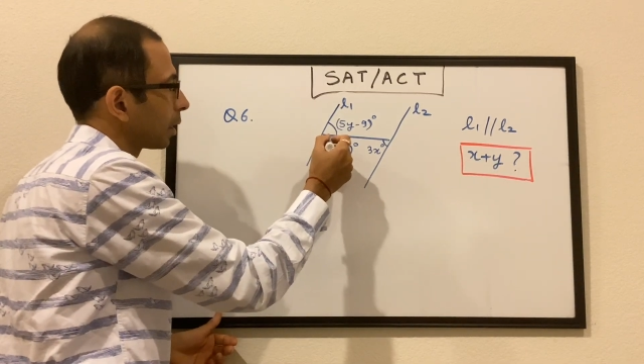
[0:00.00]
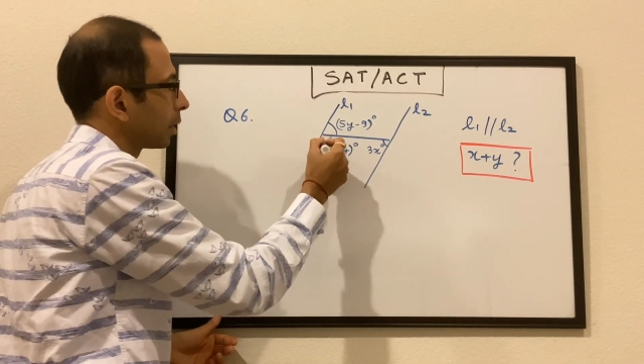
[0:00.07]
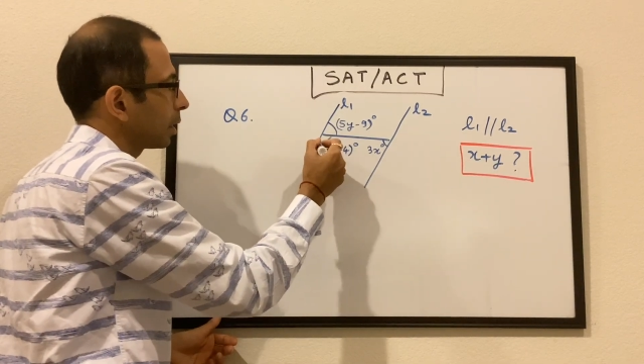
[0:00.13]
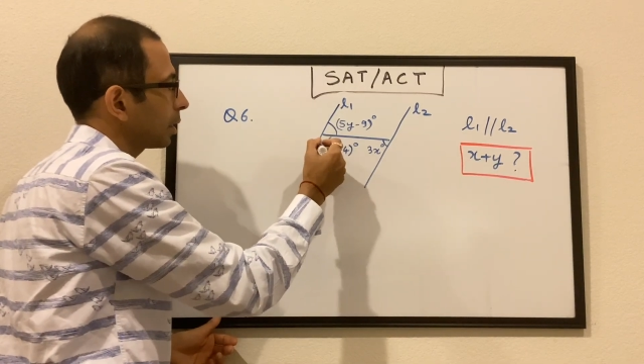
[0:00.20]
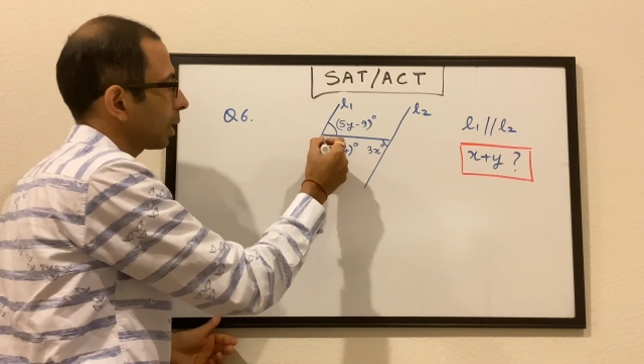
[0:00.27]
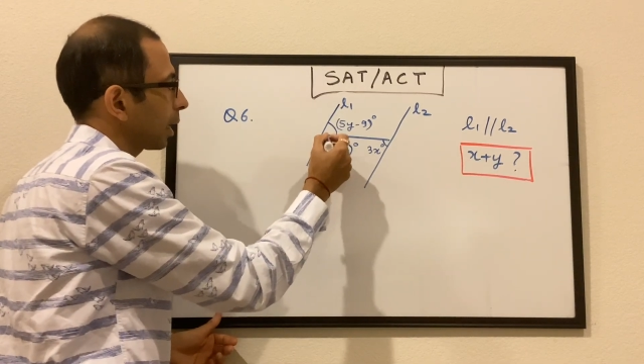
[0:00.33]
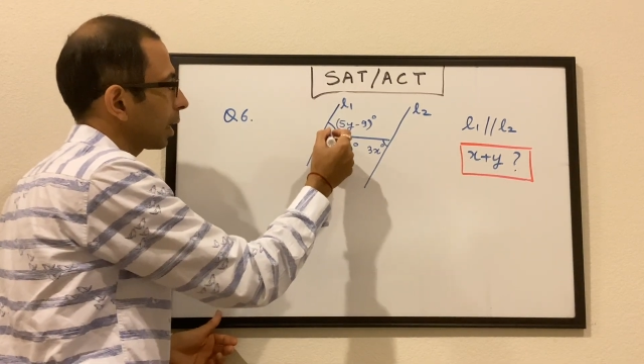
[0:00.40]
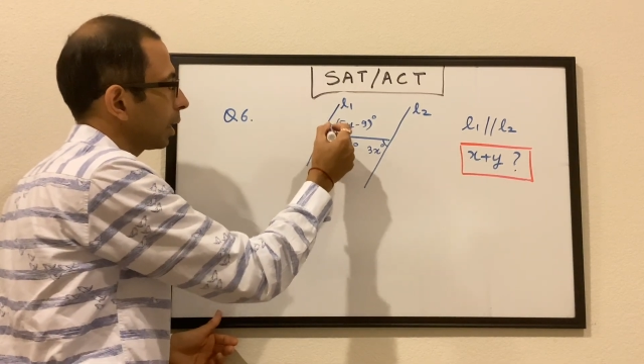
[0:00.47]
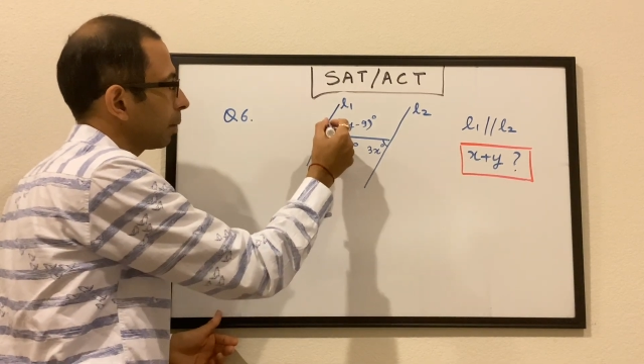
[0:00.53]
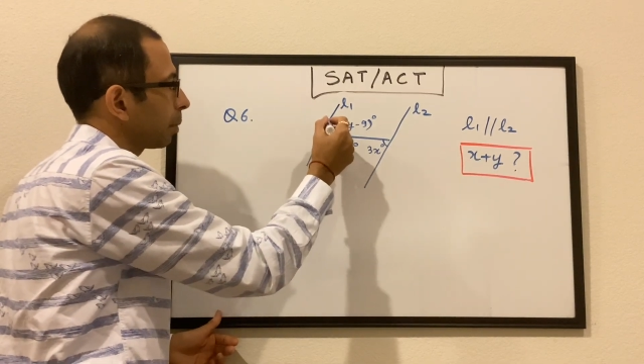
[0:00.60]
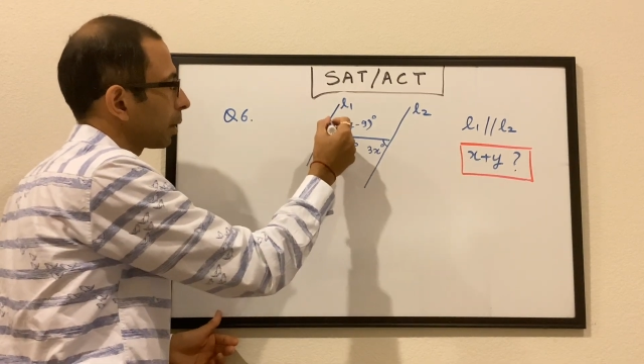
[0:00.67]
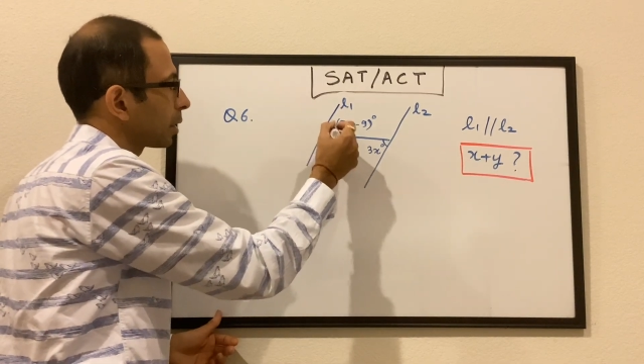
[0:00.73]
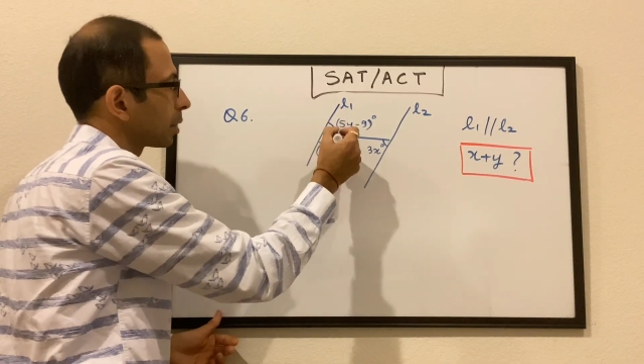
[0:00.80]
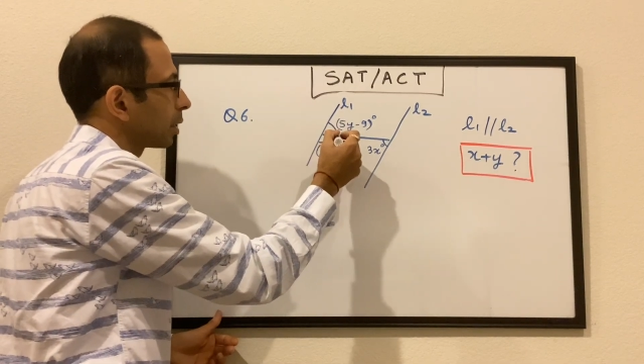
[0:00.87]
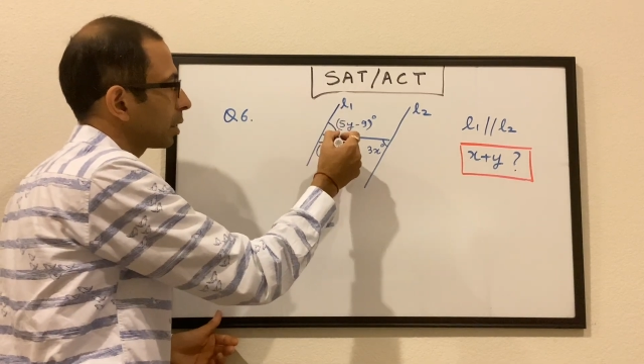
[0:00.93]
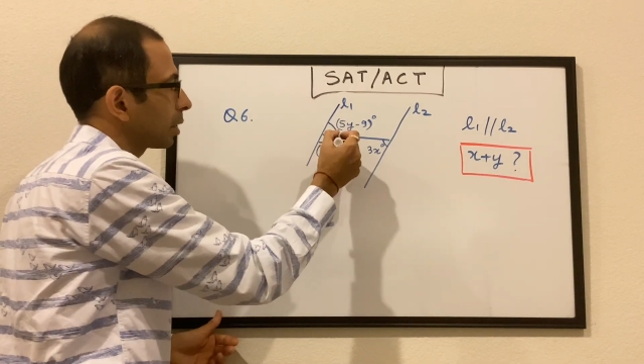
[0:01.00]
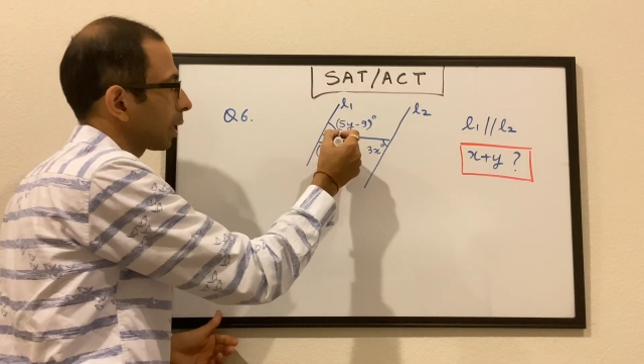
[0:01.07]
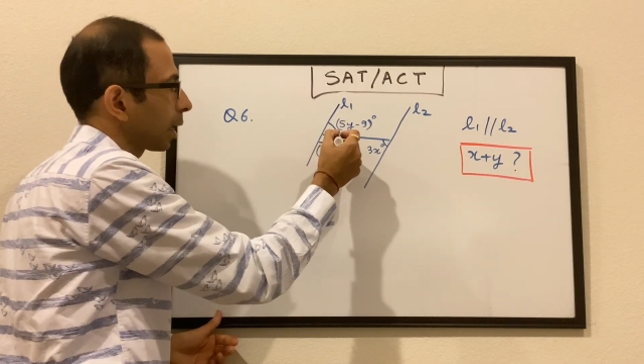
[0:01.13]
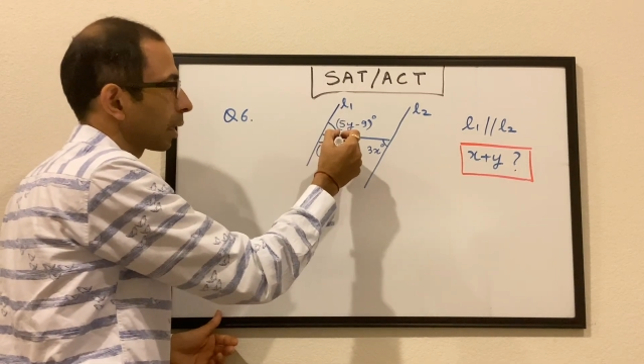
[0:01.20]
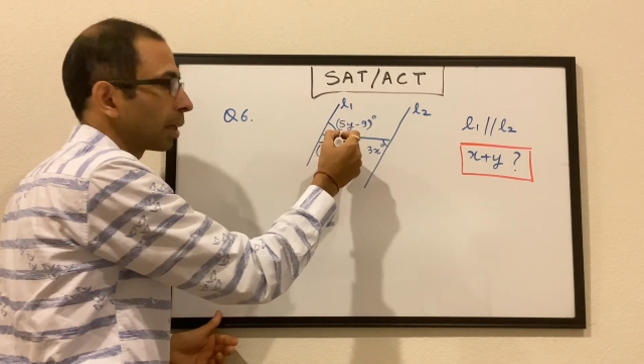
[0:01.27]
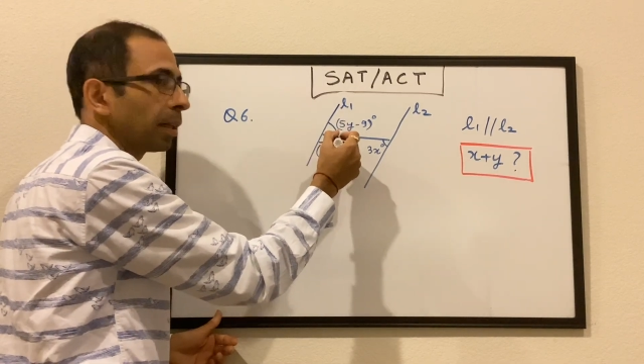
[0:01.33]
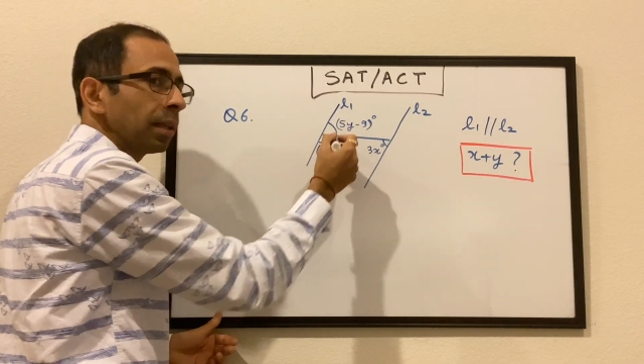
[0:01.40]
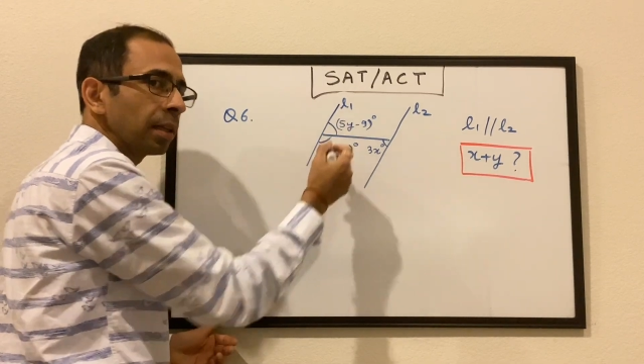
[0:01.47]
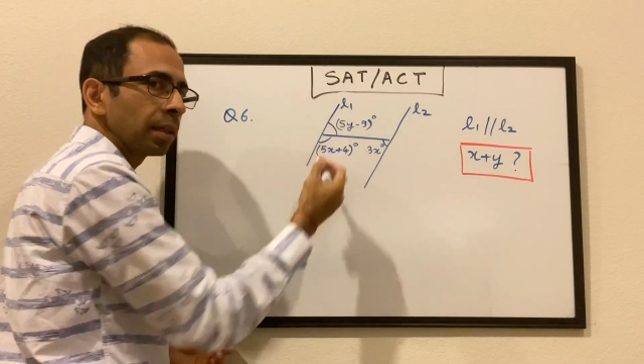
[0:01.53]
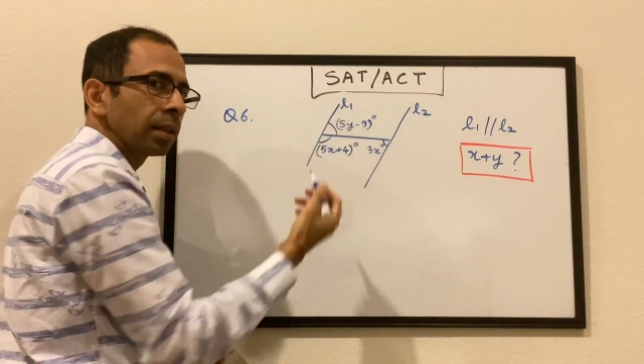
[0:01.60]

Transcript: this angle plus this angle